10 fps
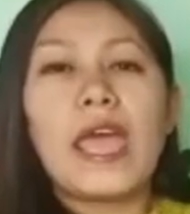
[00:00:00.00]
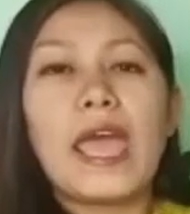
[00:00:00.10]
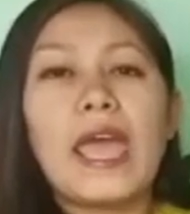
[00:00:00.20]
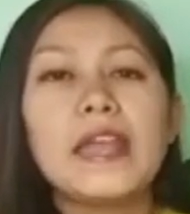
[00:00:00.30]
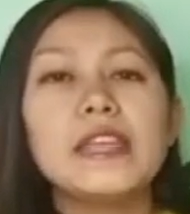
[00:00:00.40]

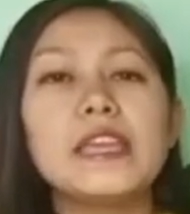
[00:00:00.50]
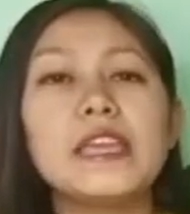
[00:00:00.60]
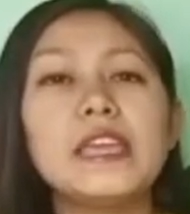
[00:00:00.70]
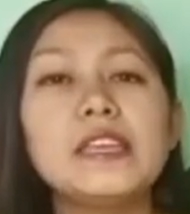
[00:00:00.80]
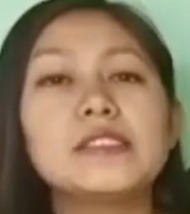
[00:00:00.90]
And
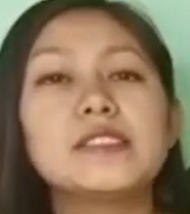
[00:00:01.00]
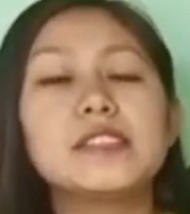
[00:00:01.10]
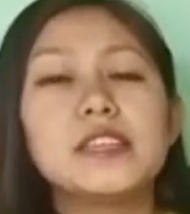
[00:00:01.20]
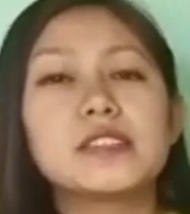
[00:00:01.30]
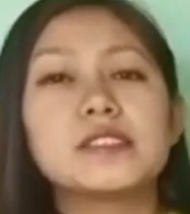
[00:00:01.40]
he
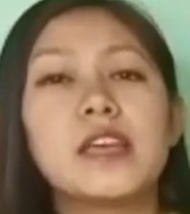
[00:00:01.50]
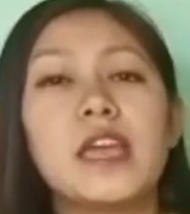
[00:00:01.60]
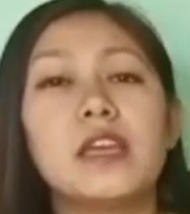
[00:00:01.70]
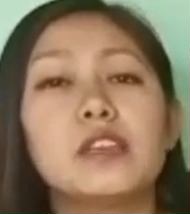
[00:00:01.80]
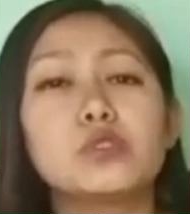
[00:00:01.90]
sticks
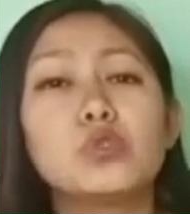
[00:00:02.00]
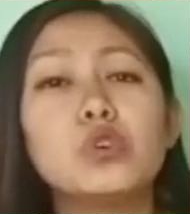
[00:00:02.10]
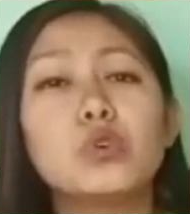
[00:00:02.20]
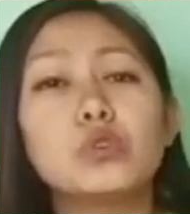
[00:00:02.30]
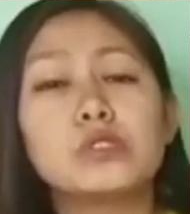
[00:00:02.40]

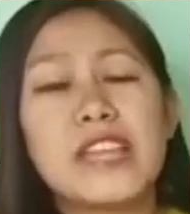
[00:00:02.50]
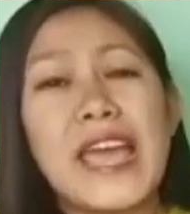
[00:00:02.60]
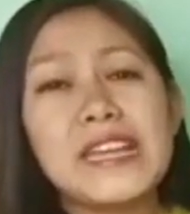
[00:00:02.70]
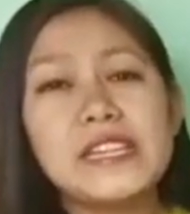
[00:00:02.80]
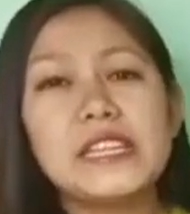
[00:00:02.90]
so
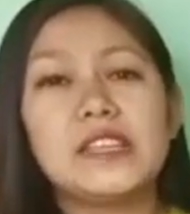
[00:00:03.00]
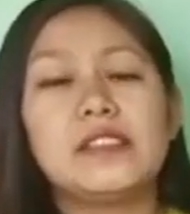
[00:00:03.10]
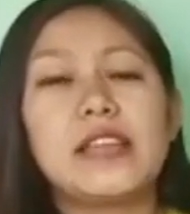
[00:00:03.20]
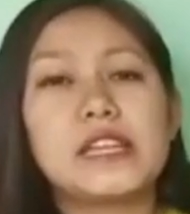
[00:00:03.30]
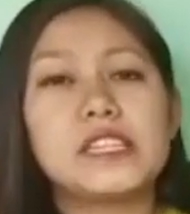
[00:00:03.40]
tightly
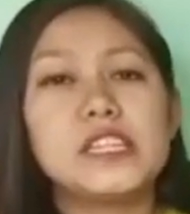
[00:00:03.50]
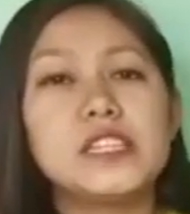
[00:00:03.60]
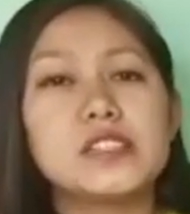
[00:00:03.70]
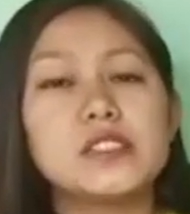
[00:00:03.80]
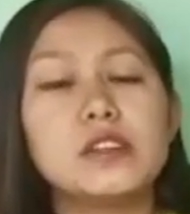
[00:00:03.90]
that he
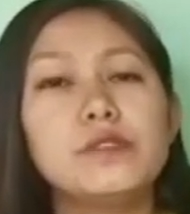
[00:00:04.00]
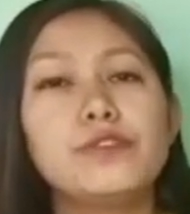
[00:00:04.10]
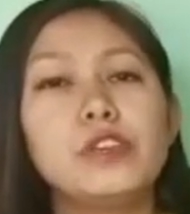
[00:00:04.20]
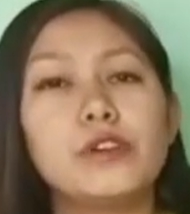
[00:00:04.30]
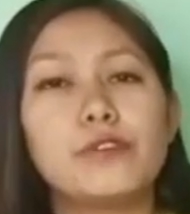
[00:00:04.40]
does not
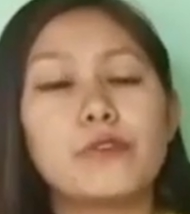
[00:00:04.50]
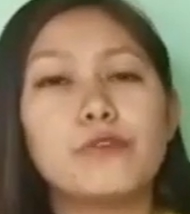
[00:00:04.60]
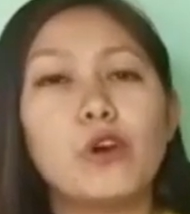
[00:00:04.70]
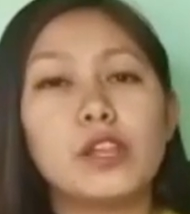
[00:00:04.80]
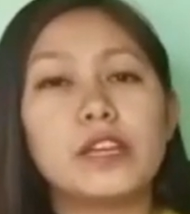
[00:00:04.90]
fear from
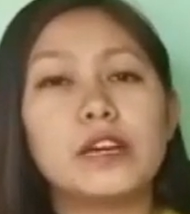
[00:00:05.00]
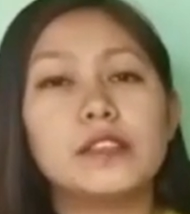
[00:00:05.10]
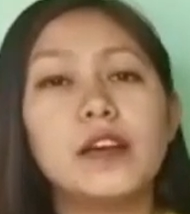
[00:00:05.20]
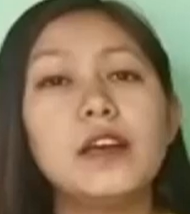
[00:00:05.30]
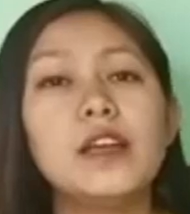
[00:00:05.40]
falling on
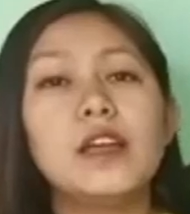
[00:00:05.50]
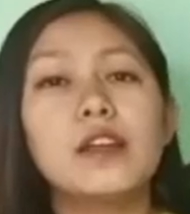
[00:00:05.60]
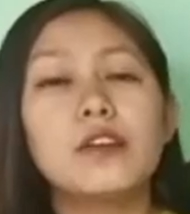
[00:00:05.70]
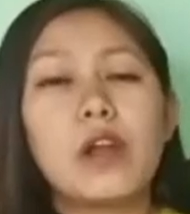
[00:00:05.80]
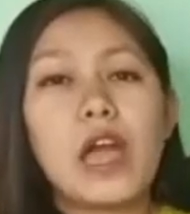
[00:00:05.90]
the
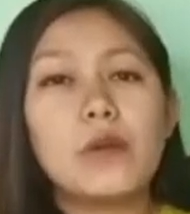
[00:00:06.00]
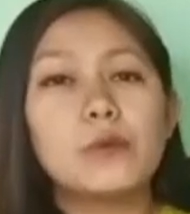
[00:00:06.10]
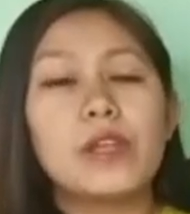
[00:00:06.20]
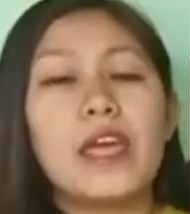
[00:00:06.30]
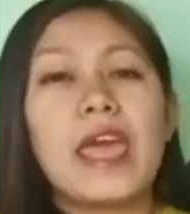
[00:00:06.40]
ground.